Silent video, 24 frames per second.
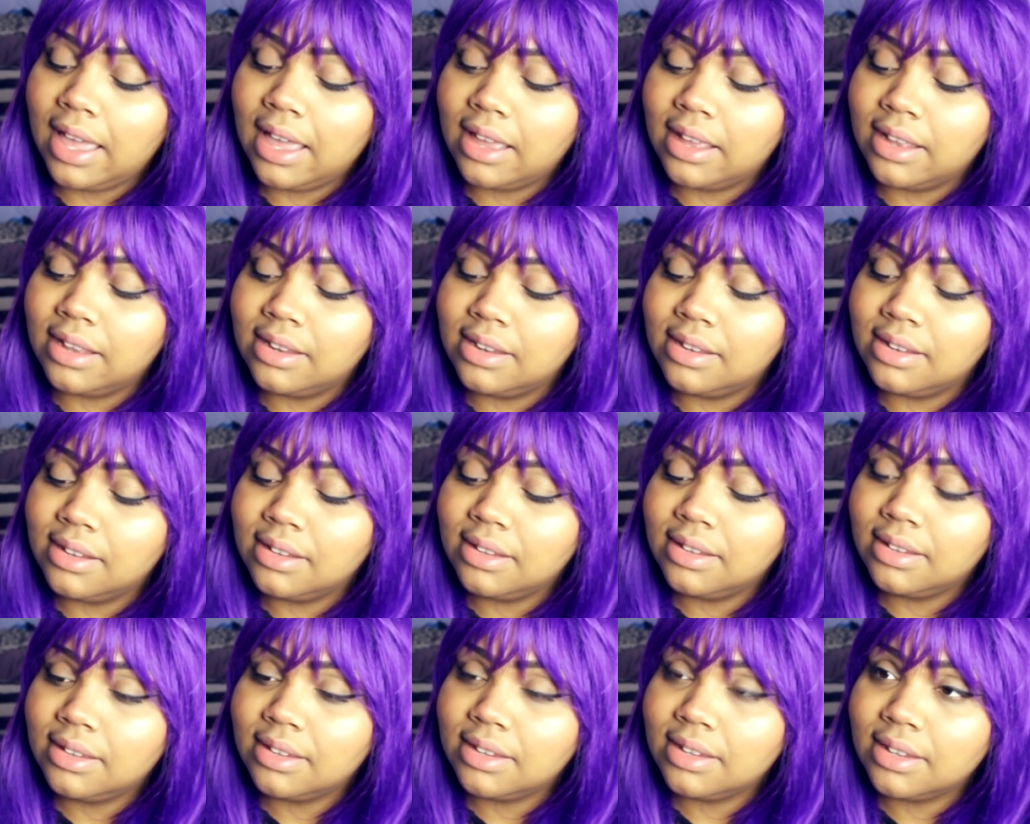
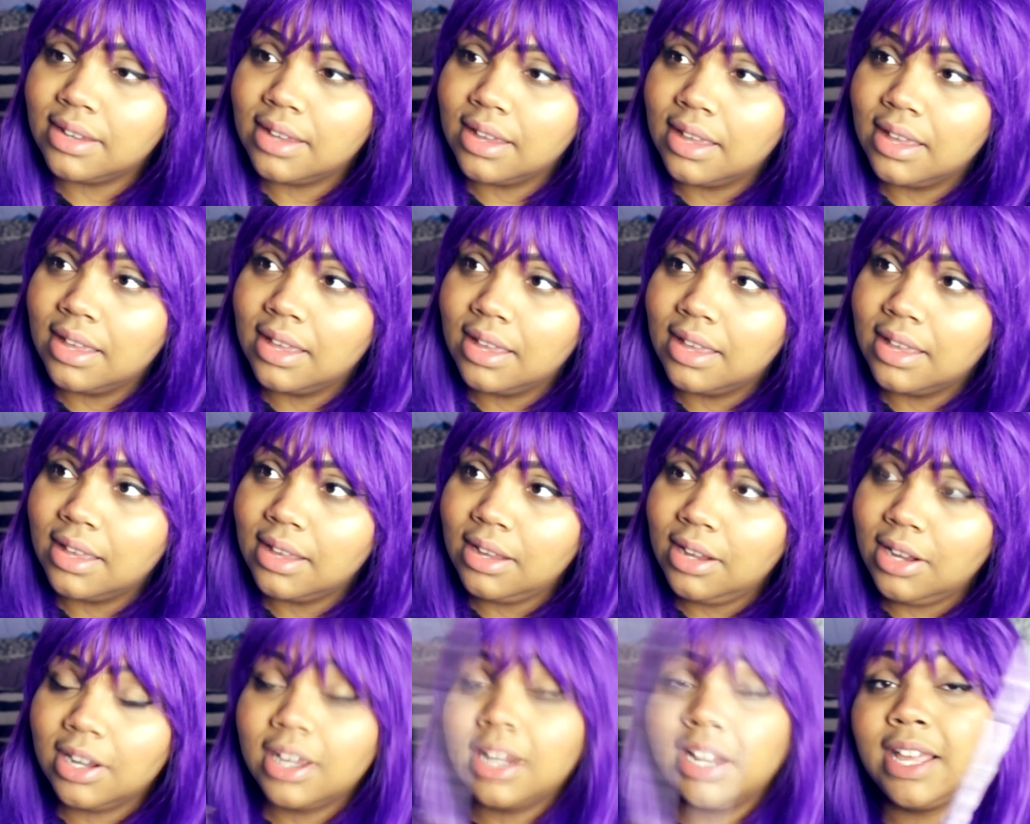and
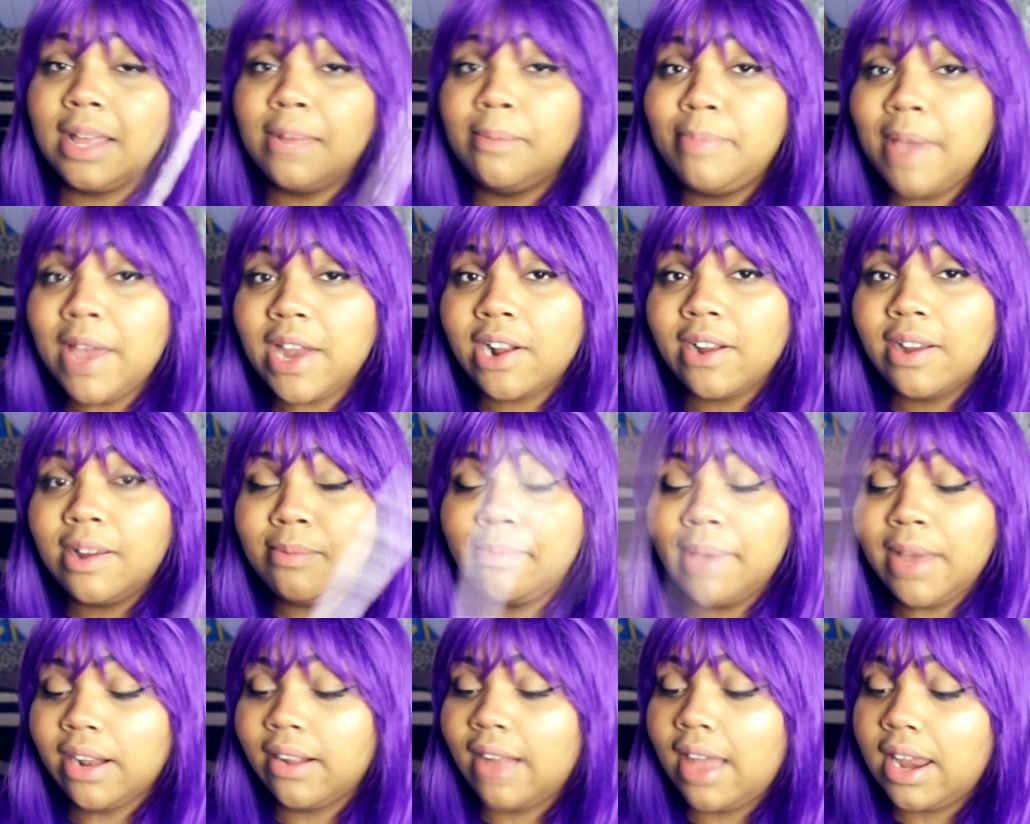you're gonna get
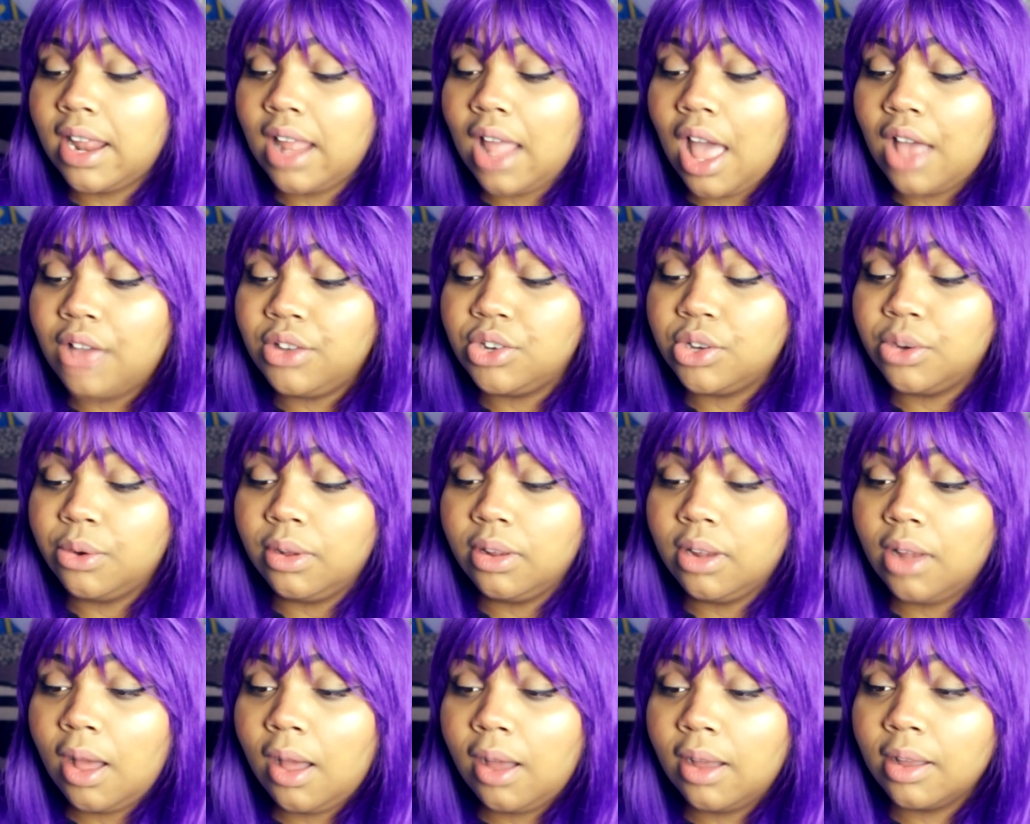better and better at it as
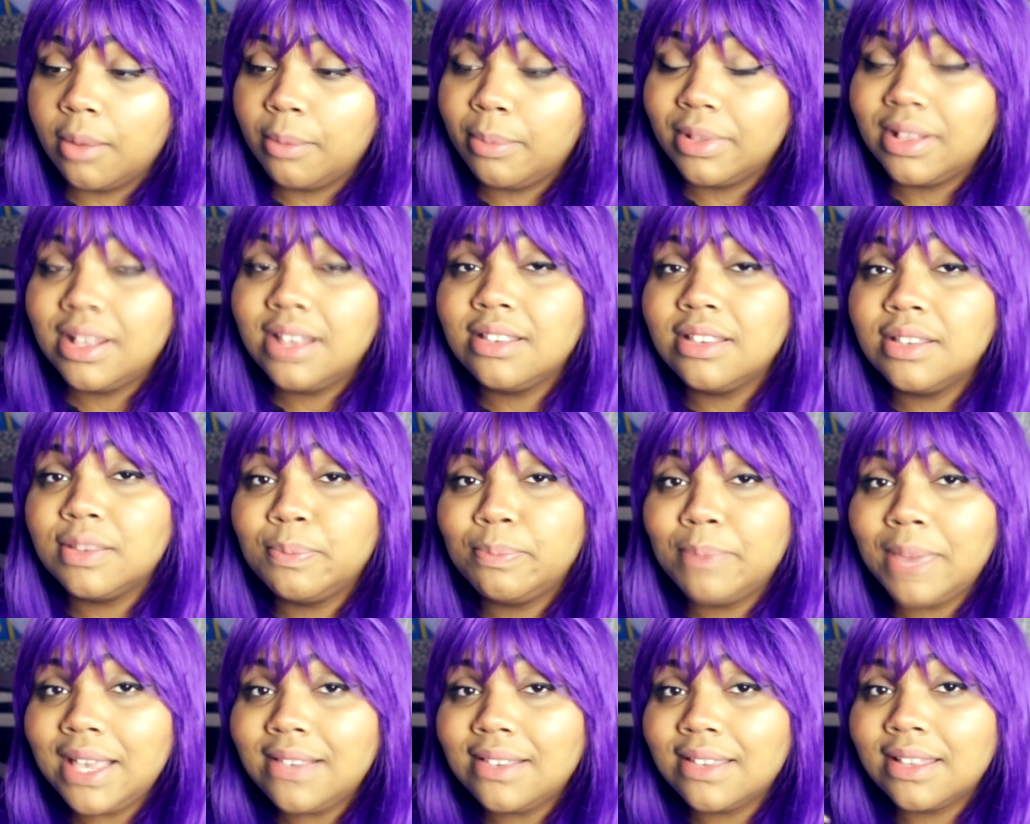you go along, but
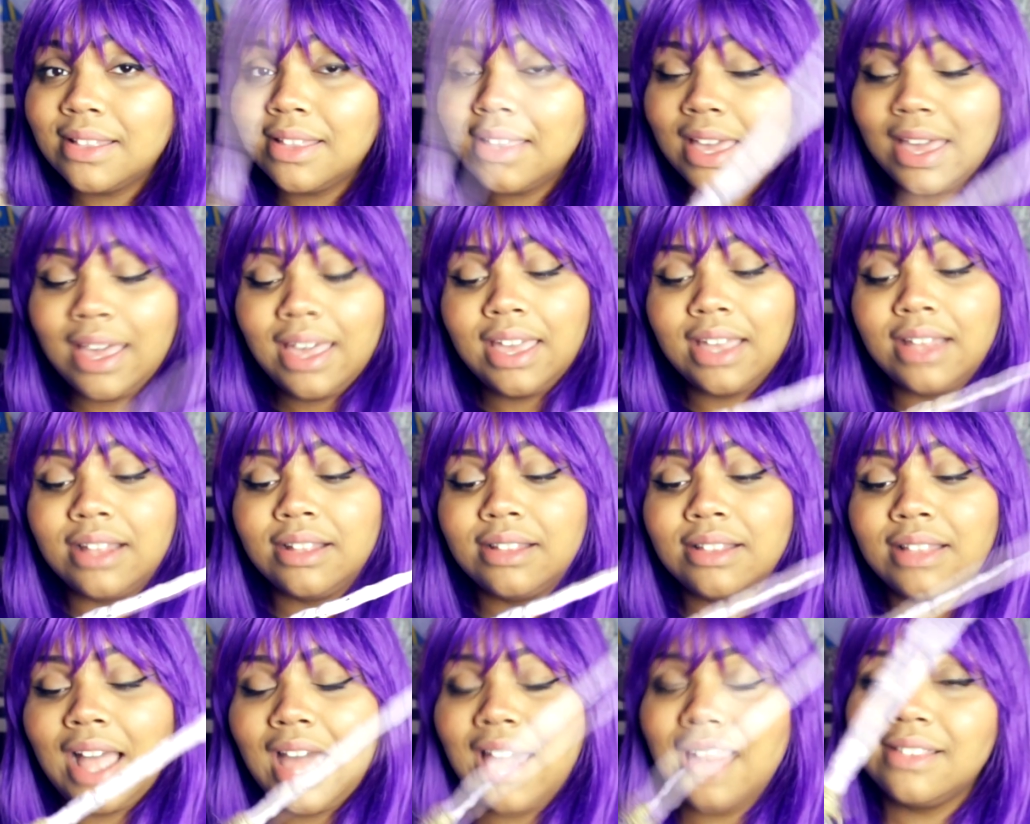this is basically
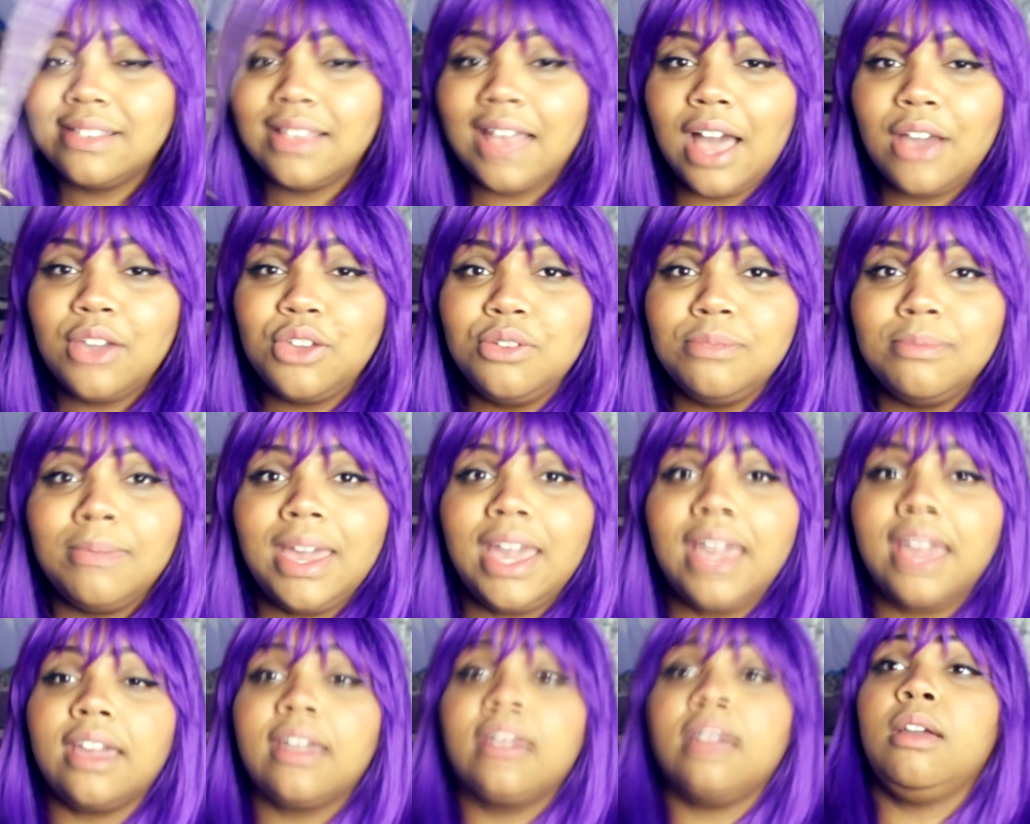it. That is how
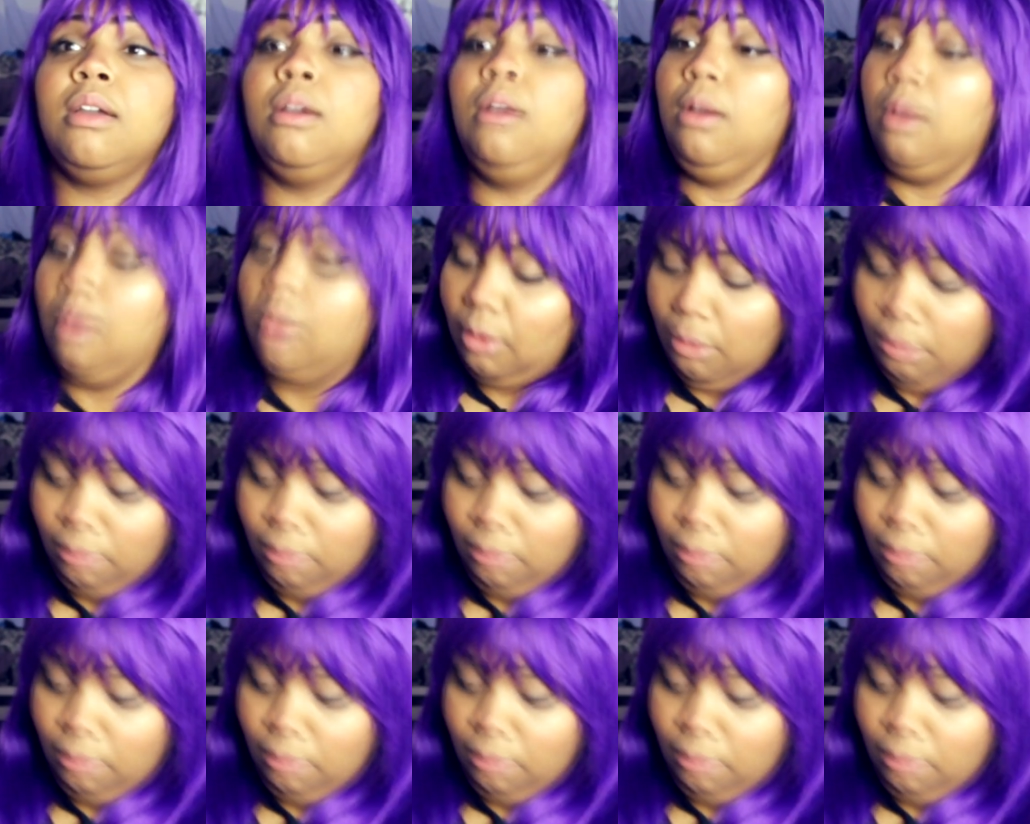you make